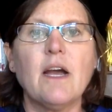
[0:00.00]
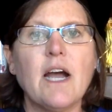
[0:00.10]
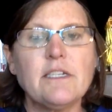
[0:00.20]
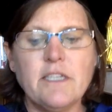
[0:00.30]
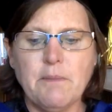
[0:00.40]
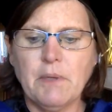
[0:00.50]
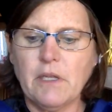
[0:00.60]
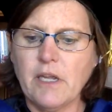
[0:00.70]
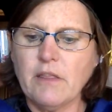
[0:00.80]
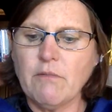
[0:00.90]
I
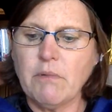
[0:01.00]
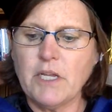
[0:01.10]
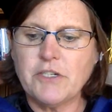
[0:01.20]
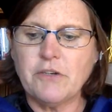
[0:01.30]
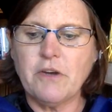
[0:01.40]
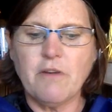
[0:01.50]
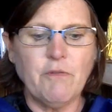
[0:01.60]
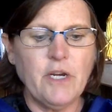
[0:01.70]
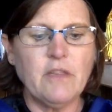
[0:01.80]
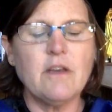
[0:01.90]
typically get the pleasure of
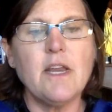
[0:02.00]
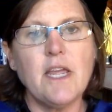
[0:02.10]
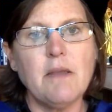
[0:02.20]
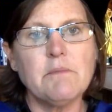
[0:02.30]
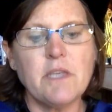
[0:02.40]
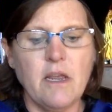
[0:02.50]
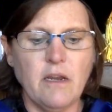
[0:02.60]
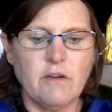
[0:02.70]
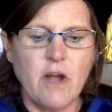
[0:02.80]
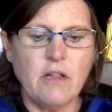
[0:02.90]
reading the names and
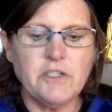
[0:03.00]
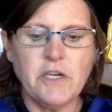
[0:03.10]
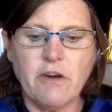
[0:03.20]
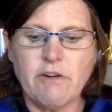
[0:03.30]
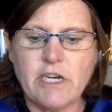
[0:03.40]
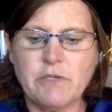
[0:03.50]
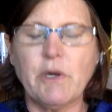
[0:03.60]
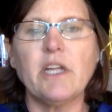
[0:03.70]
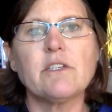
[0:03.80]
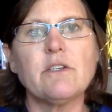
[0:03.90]
acknowledging our
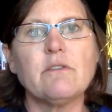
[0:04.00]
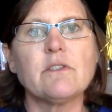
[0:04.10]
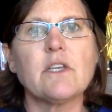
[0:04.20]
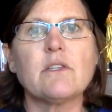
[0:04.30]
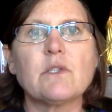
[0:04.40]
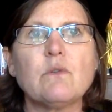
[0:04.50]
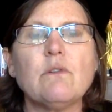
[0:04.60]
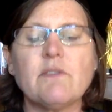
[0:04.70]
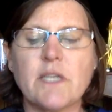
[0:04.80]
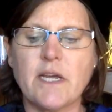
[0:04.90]
graduating students at the School
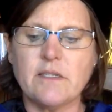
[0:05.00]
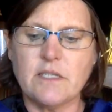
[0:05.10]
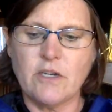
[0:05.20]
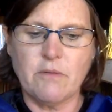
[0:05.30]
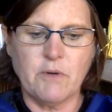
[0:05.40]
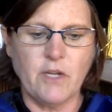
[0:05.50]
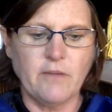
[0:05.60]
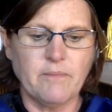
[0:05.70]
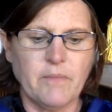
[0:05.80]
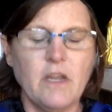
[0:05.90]
of Science ceremony.